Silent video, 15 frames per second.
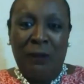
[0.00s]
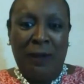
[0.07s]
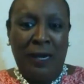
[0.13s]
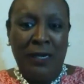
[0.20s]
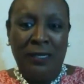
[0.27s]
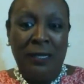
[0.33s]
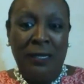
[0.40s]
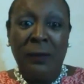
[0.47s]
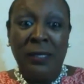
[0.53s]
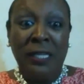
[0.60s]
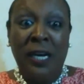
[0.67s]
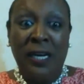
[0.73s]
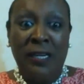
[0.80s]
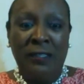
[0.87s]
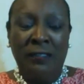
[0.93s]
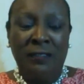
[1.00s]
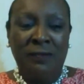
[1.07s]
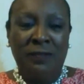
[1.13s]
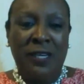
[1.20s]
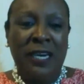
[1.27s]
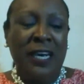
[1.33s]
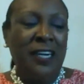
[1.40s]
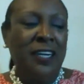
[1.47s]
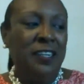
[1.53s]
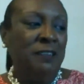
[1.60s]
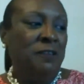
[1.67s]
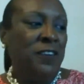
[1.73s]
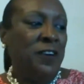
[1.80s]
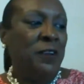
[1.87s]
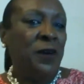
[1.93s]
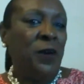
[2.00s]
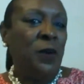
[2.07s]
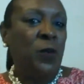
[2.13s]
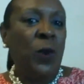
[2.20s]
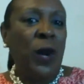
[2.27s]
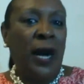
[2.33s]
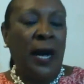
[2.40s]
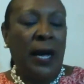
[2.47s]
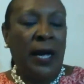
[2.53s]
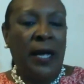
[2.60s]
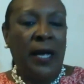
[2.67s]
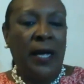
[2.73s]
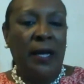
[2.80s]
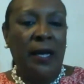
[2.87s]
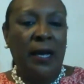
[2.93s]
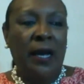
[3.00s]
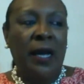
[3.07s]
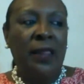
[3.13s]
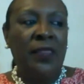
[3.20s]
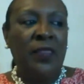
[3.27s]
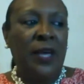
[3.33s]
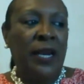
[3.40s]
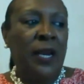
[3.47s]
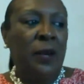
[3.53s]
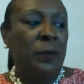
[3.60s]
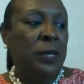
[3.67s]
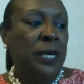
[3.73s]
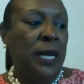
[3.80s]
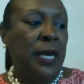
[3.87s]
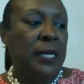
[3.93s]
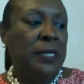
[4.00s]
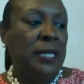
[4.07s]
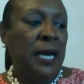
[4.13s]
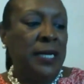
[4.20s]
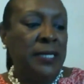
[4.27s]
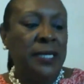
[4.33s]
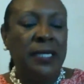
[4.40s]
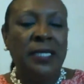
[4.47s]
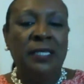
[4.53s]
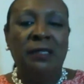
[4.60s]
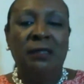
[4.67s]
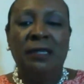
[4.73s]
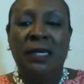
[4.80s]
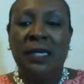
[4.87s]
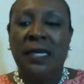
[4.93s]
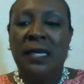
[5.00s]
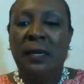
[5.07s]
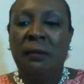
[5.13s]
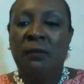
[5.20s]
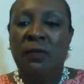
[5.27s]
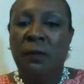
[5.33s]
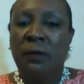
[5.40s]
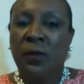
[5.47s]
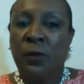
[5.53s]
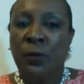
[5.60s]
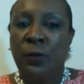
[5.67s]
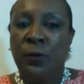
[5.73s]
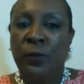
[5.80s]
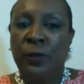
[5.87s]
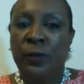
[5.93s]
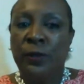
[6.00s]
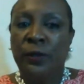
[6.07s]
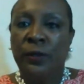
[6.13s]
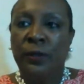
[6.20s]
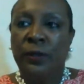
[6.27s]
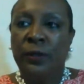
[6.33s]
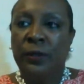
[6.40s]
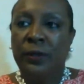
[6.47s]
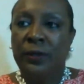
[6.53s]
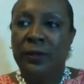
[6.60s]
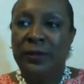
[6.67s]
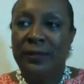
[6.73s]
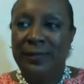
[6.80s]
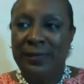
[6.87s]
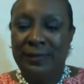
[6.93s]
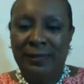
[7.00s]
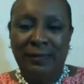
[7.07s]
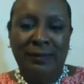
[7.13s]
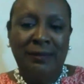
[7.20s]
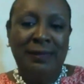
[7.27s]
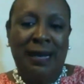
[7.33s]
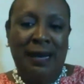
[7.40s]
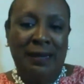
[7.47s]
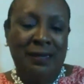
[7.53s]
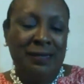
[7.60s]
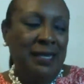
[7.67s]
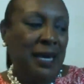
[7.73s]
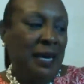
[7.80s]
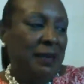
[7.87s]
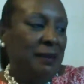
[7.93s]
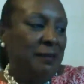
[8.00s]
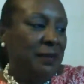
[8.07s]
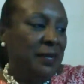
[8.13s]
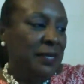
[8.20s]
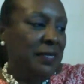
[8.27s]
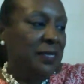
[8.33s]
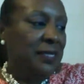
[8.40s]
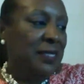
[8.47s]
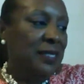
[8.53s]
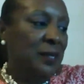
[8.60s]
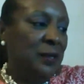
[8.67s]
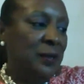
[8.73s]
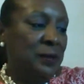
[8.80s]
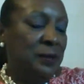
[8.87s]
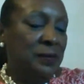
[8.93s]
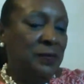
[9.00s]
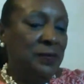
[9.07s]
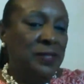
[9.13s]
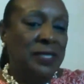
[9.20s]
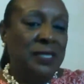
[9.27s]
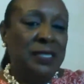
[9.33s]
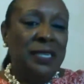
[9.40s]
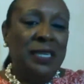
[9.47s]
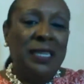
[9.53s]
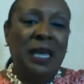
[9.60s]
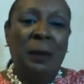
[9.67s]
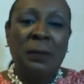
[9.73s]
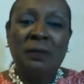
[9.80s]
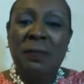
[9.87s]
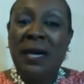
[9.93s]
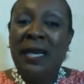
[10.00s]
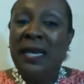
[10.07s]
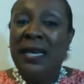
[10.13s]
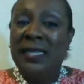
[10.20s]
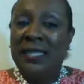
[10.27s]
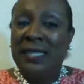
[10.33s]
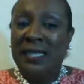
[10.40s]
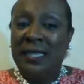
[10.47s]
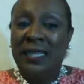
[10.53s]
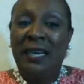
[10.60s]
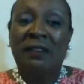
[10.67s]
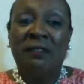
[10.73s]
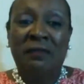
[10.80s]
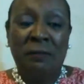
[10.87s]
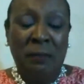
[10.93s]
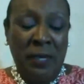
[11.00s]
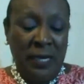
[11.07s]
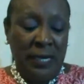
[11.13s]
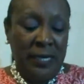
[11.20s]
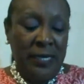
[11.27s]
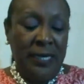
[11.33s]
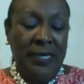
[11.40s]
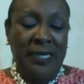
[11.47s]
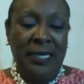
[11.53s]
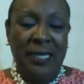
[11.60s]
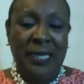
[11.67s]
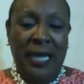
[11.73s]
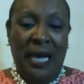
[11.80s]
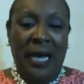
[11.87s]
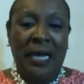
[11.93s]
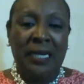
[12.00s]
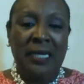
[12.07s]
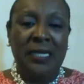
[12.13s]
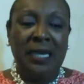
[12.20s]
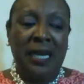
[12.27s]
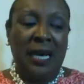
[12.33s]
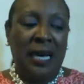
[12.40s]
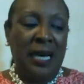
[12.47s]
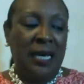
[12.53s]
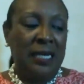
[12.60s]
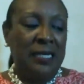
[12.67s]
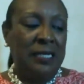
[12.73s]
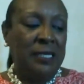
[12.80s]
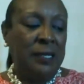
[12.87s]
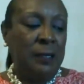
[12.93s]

right? There was none. And I couldn't figure out why. And then I realized I didn't delete him from the Google, side of it. So that was my lesson. I immediately did that and